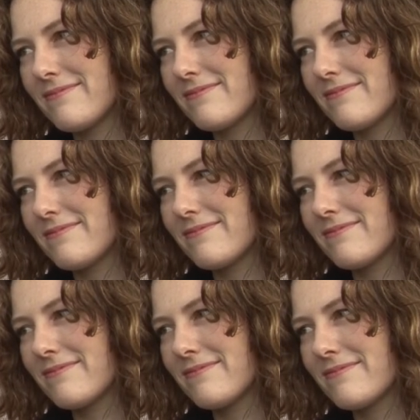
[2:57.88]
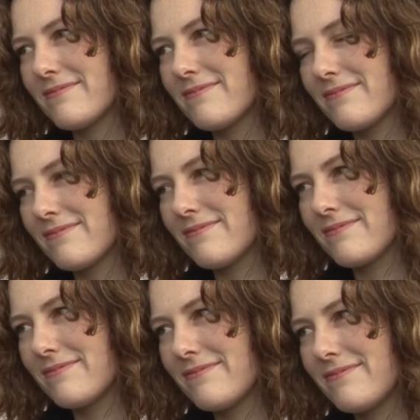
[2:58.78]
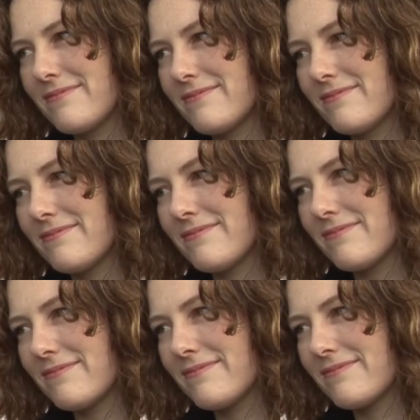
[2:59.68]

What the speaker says: [no speech]